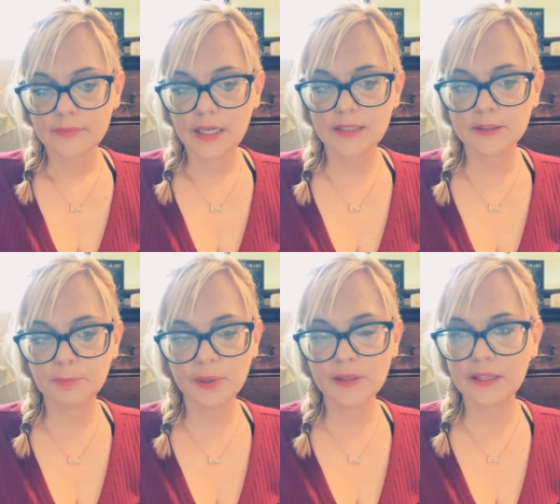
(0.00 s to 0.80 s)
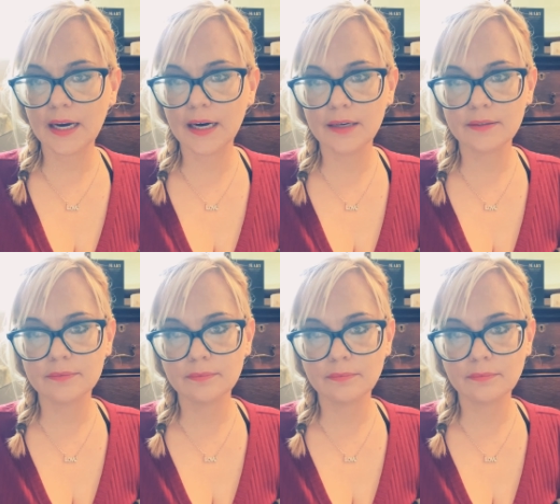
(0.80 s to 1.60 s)
is put there
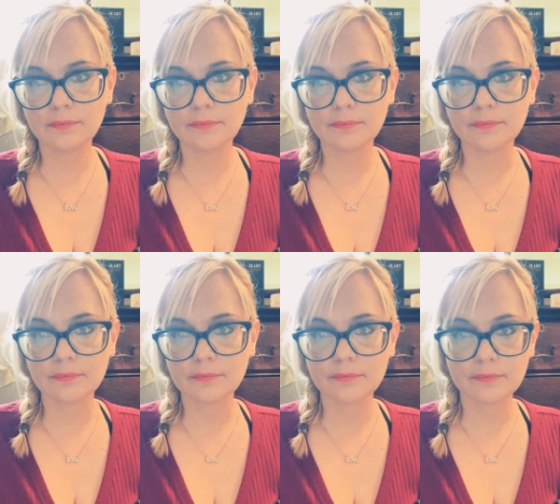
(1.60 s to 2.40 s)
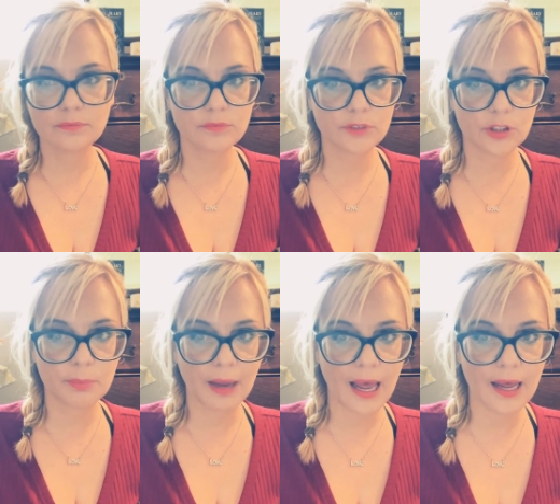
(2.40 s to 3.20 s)
in your
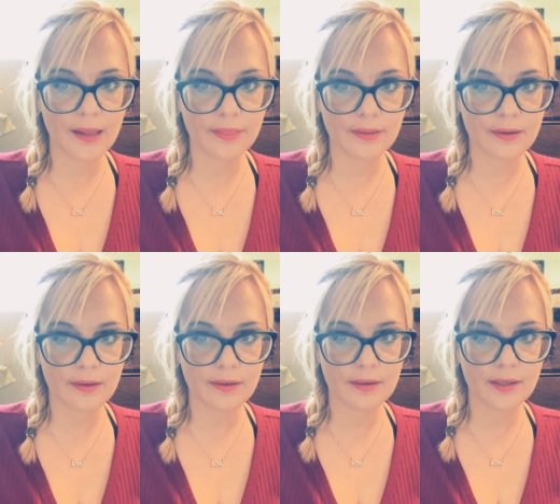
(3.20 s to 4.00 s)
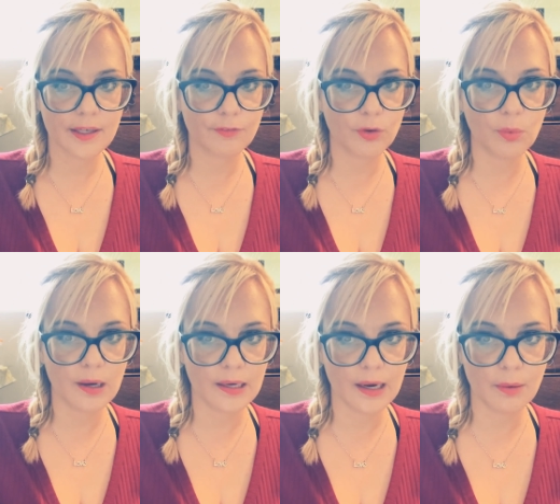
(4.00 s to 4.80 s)
path if you want
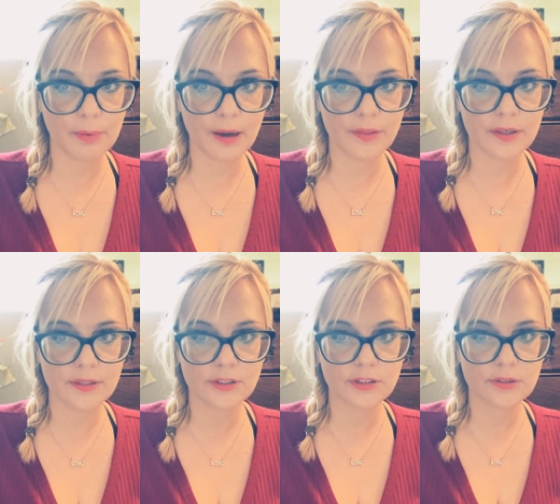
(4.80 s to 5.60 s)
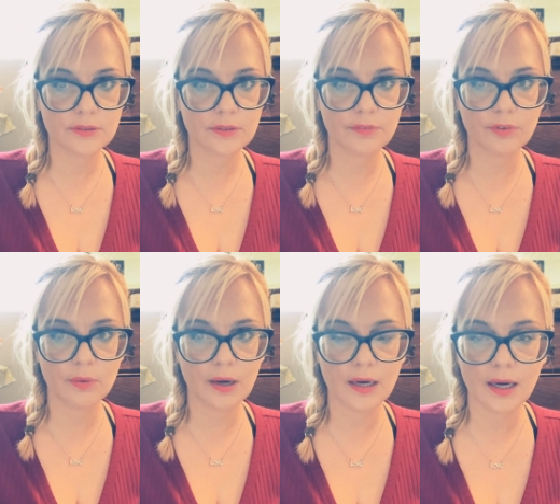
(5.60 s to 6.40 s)
to help others, if you
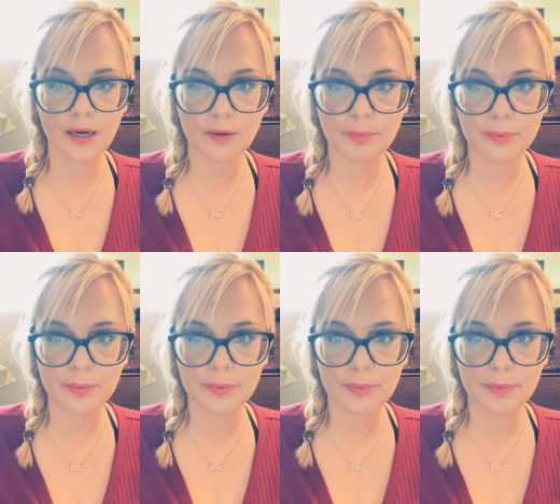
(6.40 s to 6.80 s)
want to help